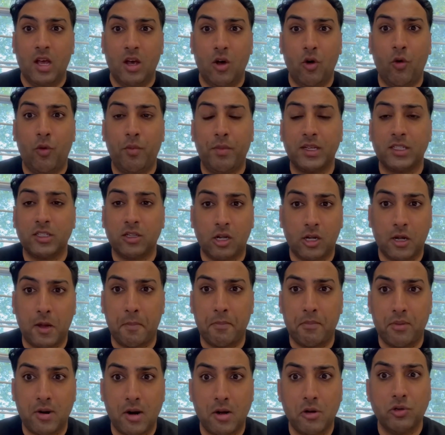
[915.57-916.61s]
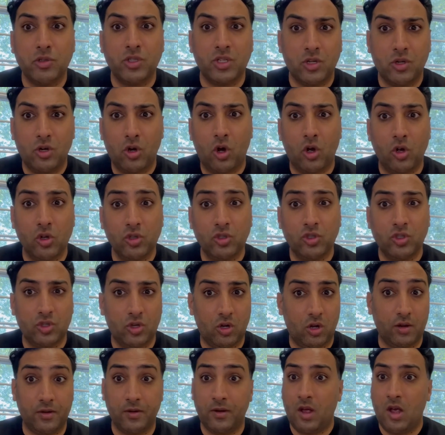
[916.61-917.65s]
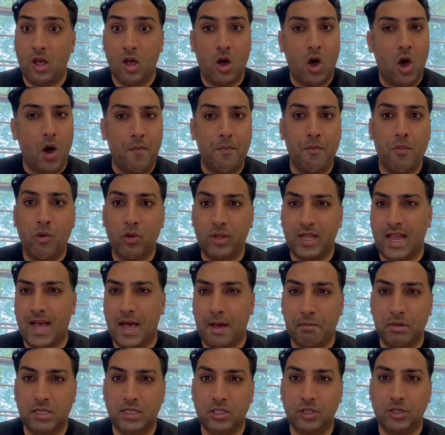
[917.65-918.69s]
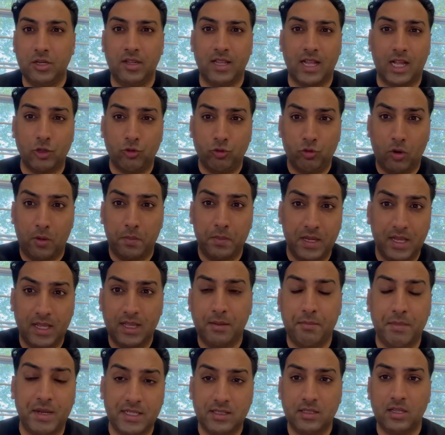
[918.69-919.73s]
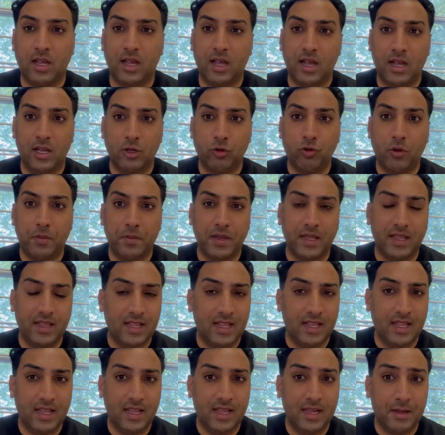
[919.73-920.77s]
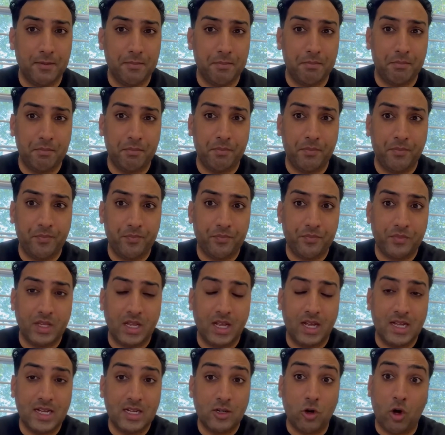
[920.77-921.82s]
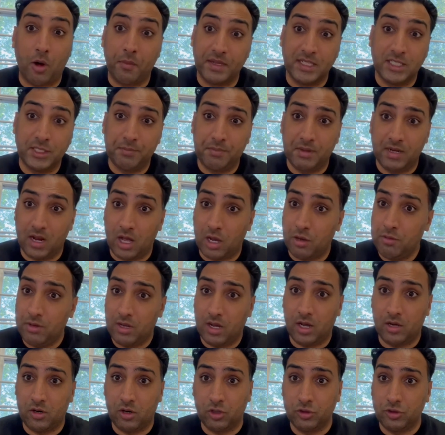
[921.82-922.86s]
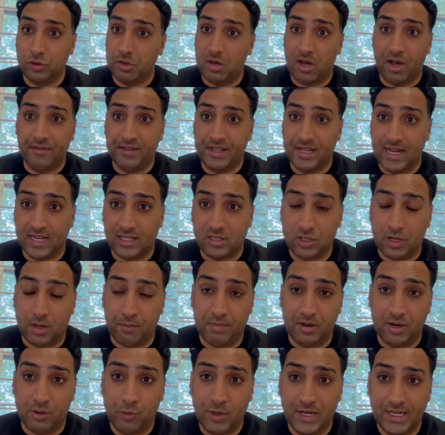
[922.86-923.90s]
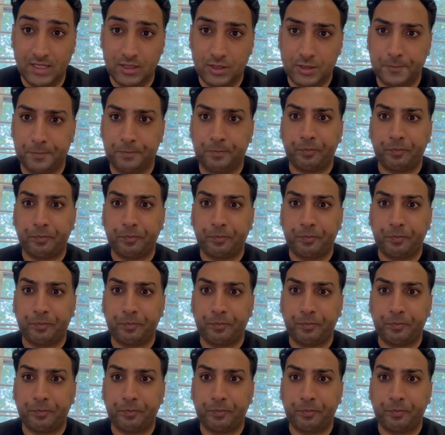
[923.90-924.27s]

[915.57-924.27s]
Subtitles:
almost like a pros and cons on, I'm more than happy to do that. Drop it in the comments below, and I'll do it over the next couple of weeks.